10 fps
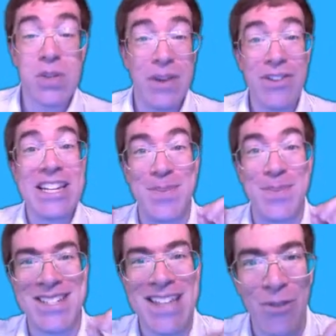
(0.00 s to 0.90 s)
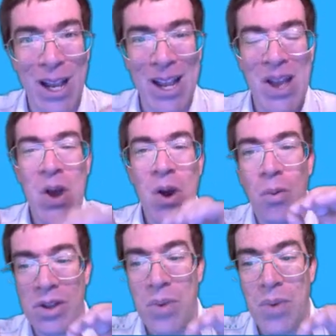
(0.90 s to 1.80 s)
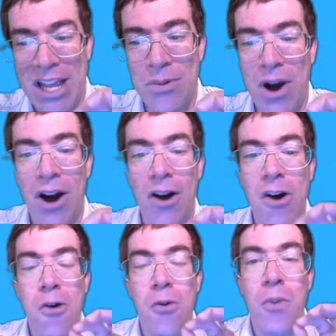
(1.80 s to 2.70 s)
So just be really specific with where you are